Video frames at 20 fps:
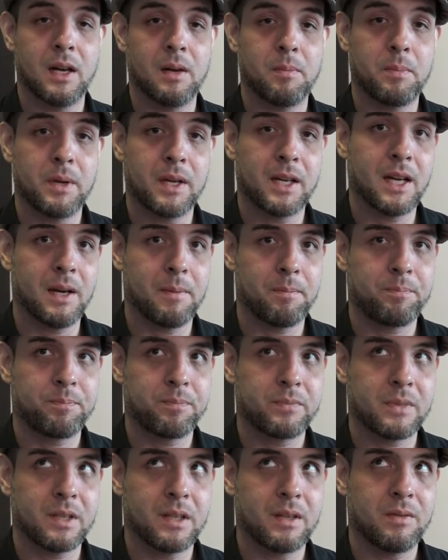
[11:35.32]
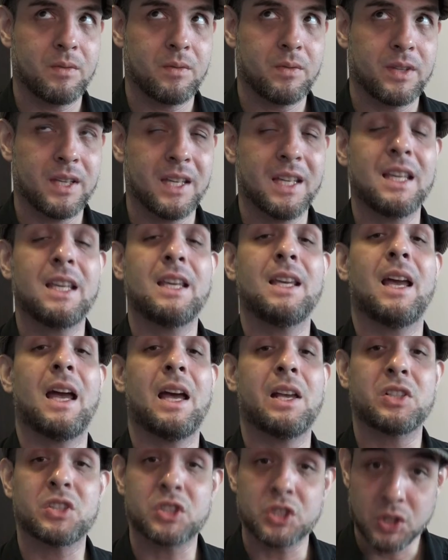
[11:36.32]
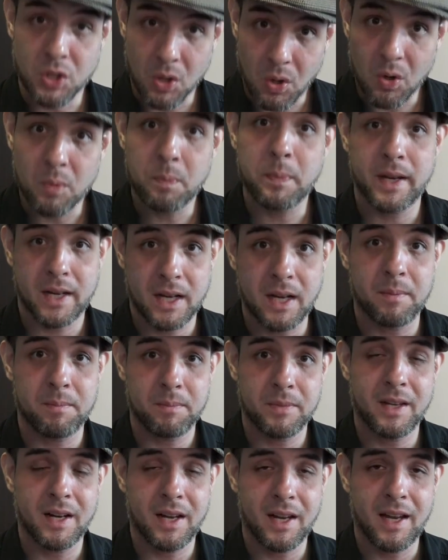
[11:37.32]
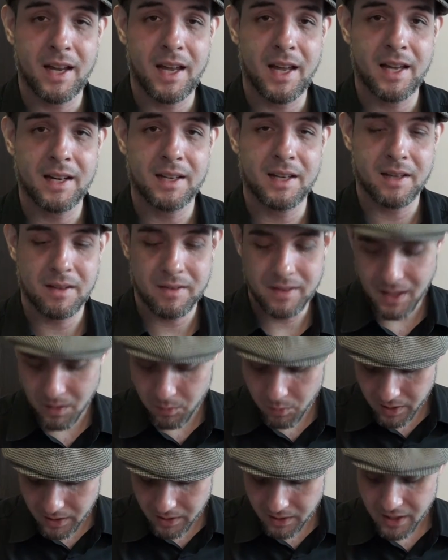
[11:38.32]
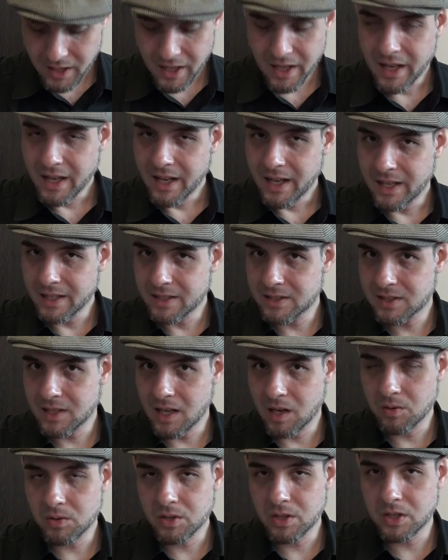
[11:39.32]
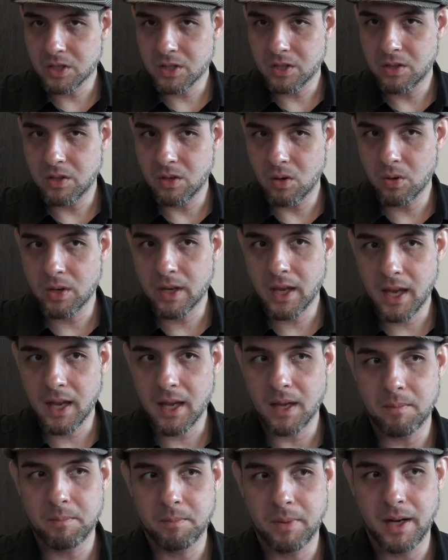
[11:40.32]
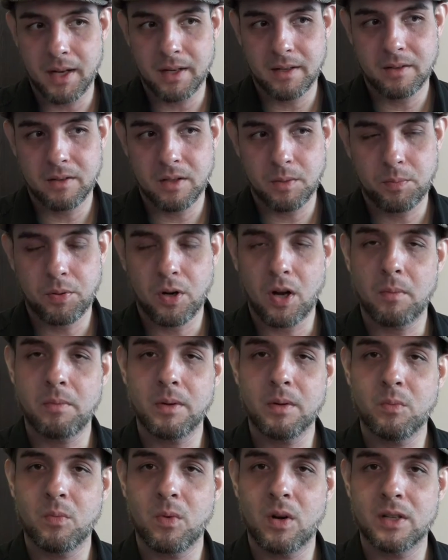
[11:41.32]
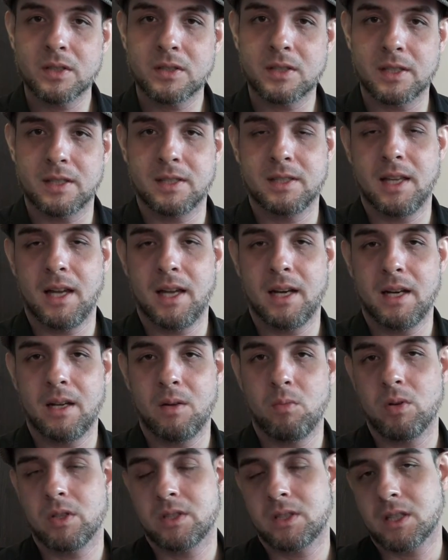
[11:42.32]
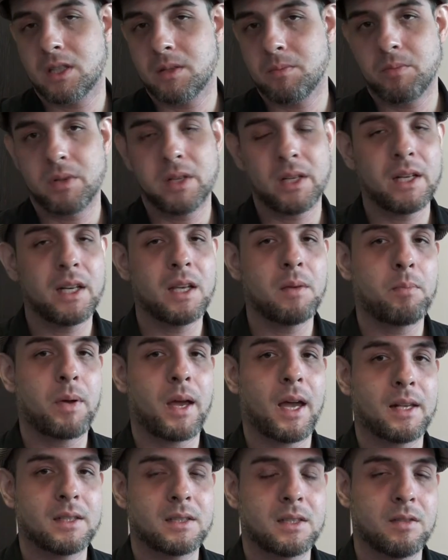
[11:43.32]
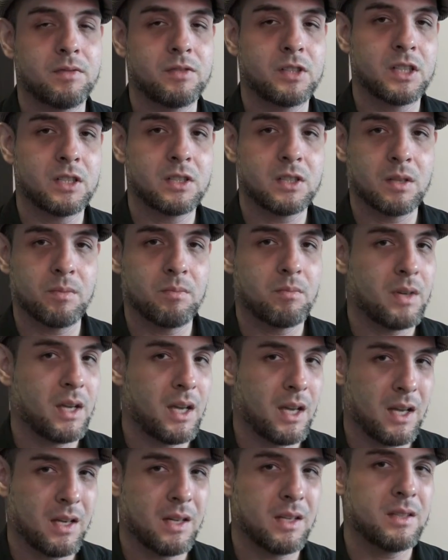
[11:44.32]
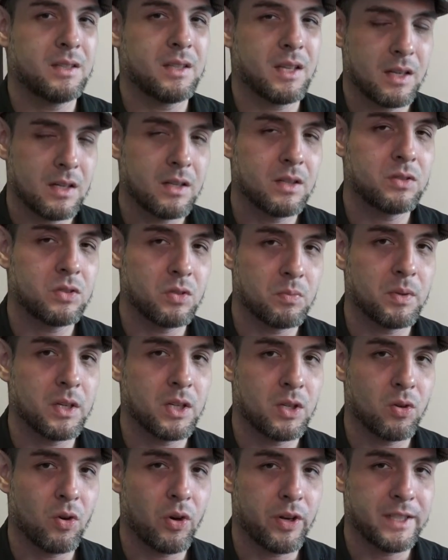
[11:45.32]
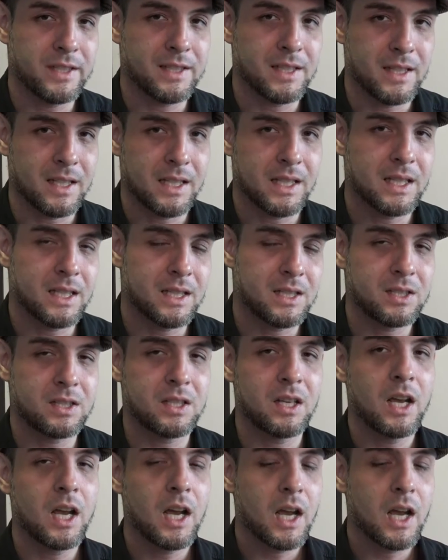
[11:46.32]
pickup, the ES Go pickup that I had. That one, it sounded okay, but the problem is that it was a completely passive system and it tended to be noisy. This